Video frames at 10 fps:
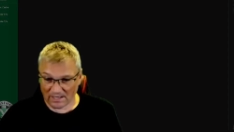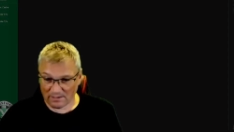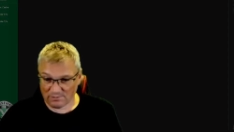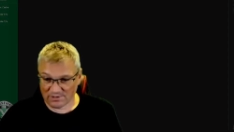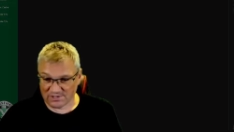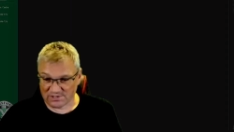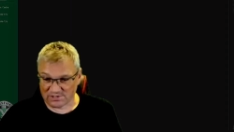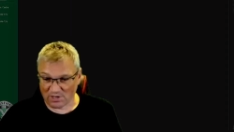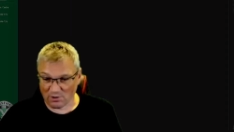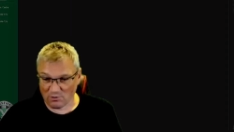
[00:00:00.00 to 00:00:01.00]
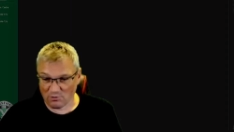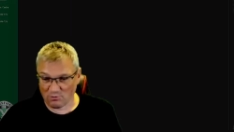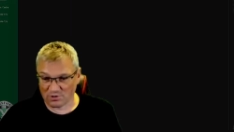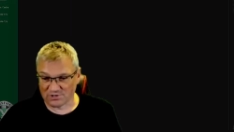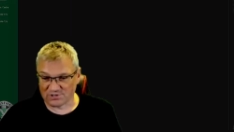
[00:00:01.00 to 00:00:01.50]
He was
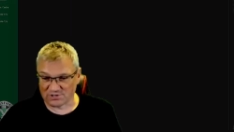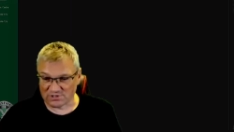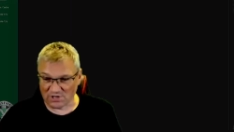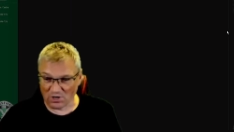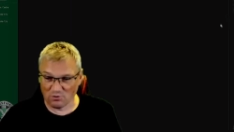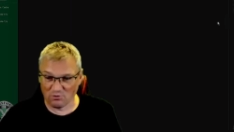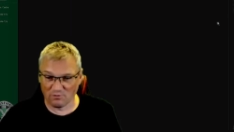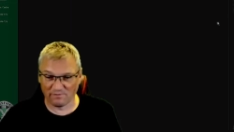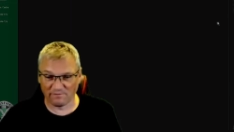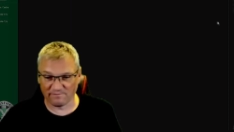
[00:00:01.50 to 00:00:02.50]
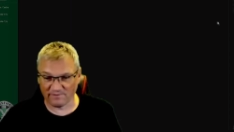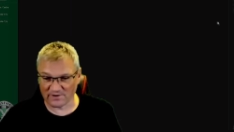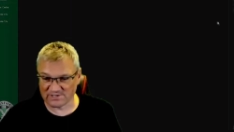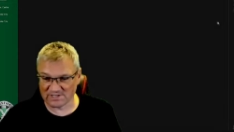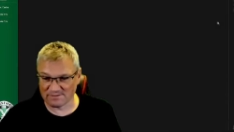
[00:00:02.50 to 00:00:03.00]
so, so
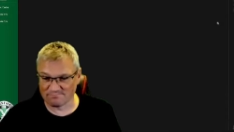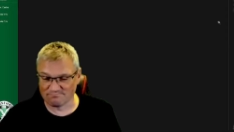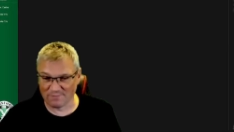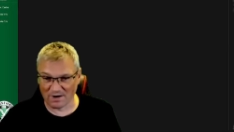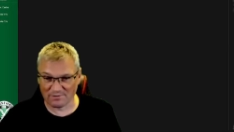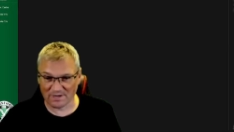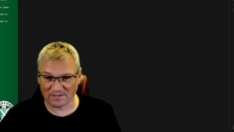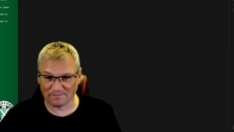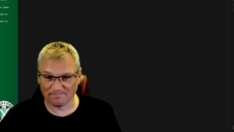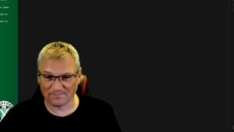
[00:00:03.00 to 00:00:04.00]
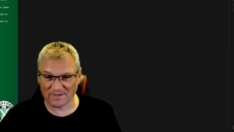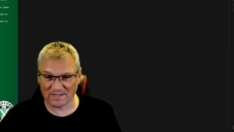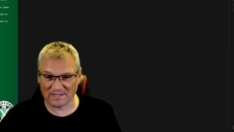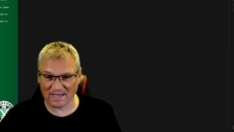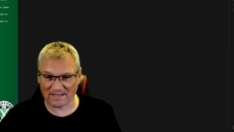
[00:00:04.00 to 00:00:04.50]
fussy and moaning.
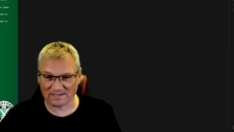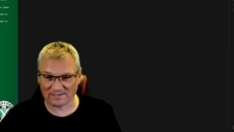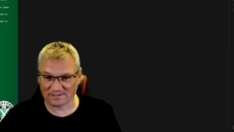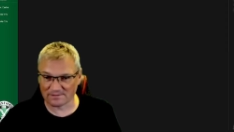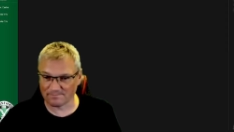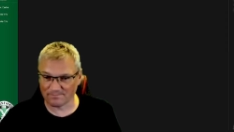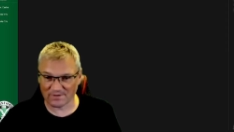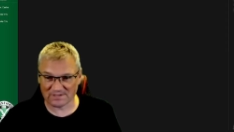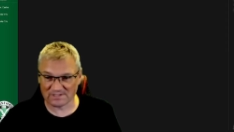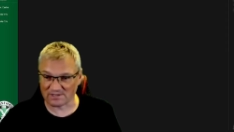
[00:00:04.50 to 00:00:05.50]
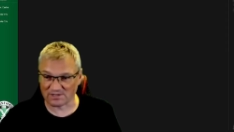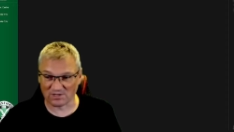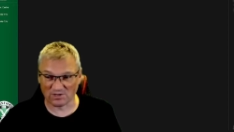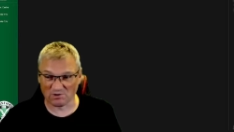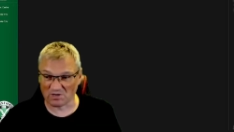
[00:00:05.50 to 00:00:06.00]
In the end, I said,
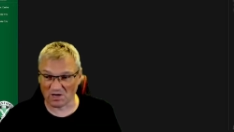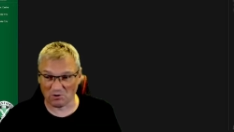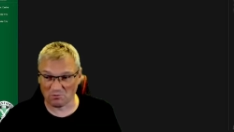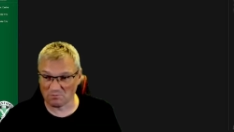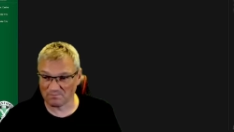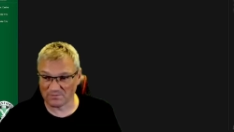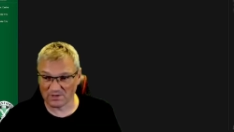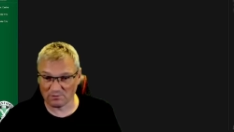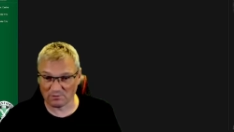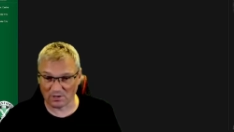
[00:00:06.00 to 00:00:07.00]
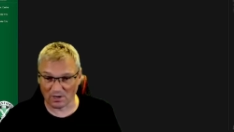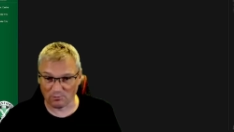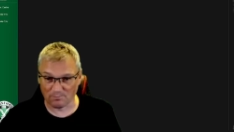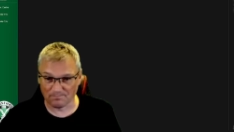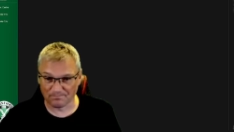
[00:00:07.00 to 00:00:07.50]
You can go. You can
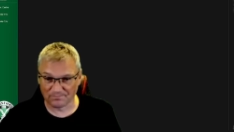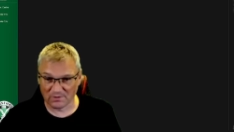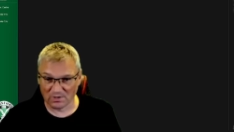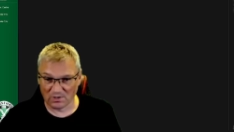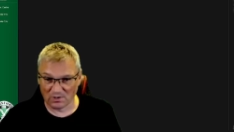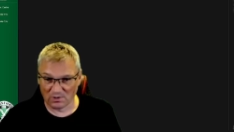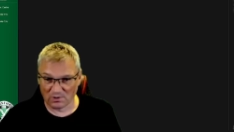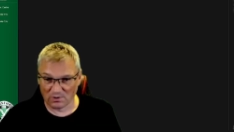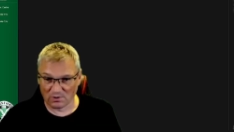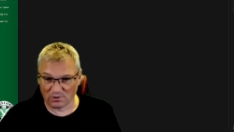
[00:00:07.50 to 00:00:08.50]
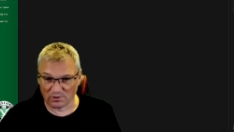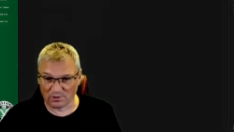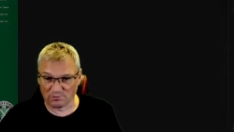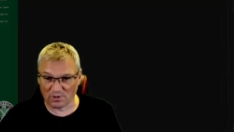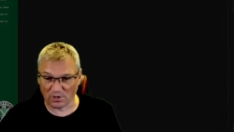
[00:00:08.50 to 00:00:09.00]
go.
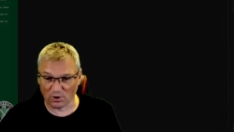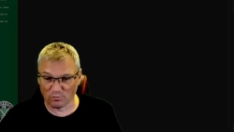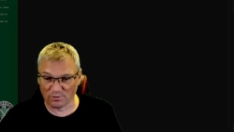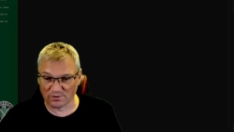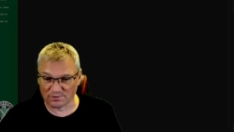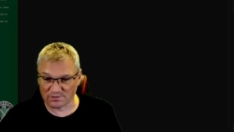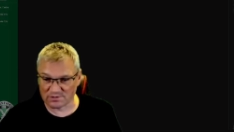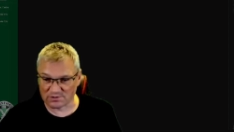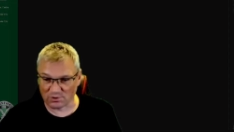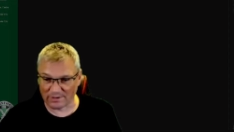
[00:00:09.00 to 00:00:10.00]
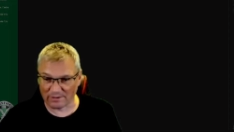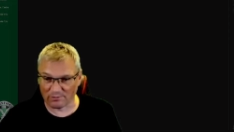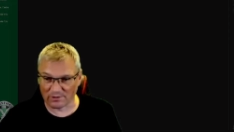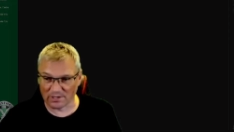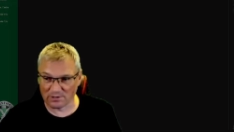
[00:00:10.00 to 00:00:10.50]
Luca Coleman has gone
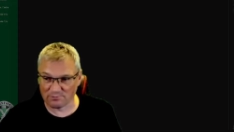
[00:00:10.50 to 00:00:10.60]
out on